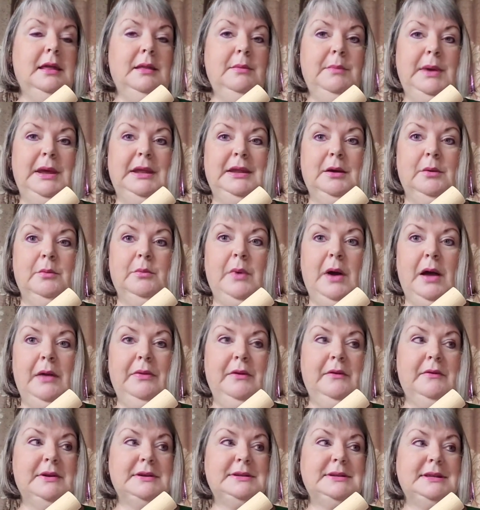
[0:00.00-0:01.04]
the meantime, wound
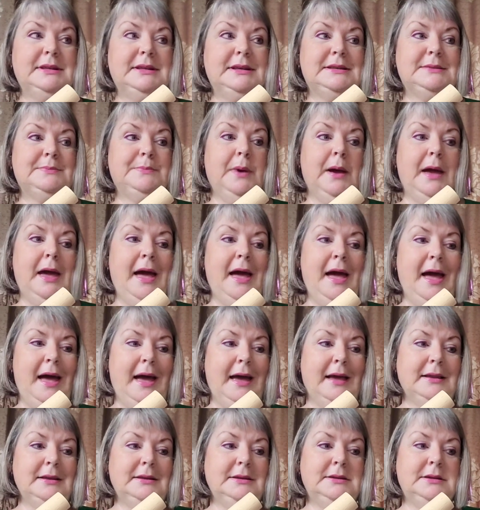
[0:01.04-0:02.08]
the rest of this by
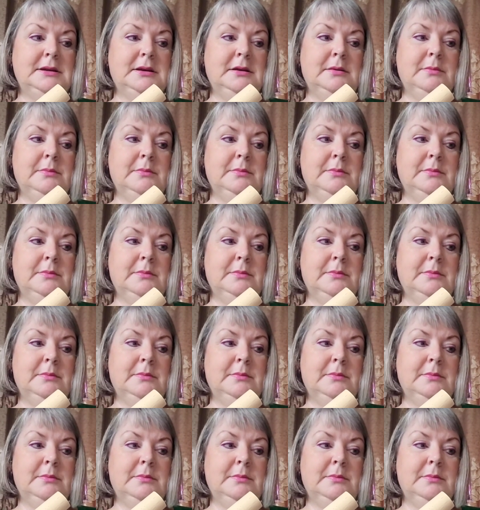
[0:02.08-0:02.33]
hand.